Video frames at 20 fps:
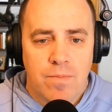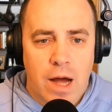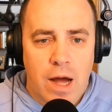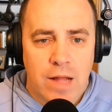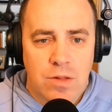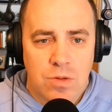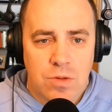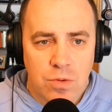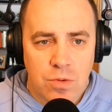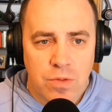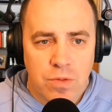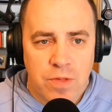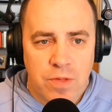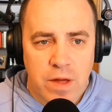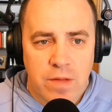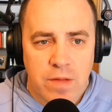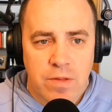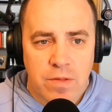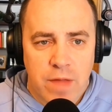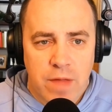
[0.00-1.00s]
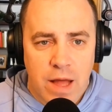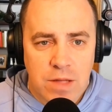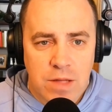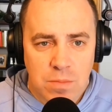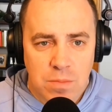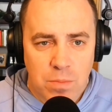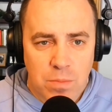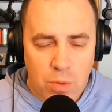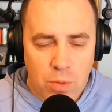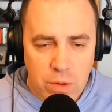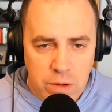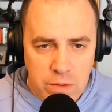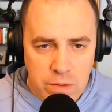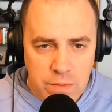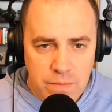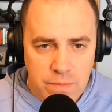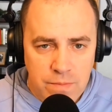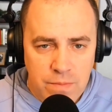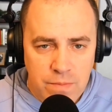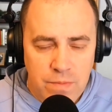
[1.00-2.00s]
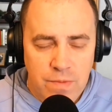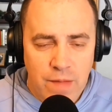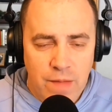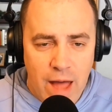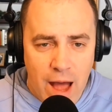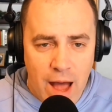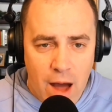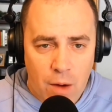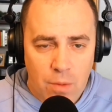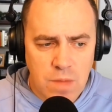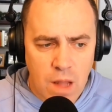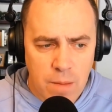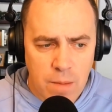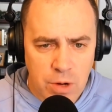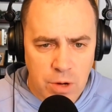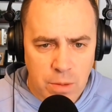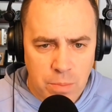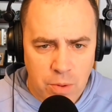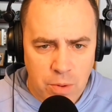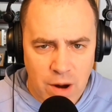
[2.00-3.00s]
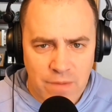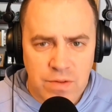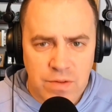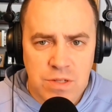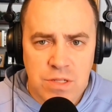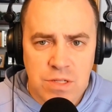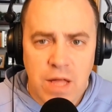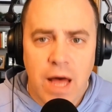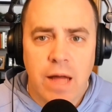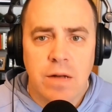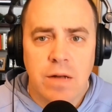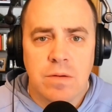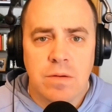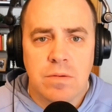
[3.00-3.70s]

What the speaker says: I do think that that's important. Now, I'm going to preface that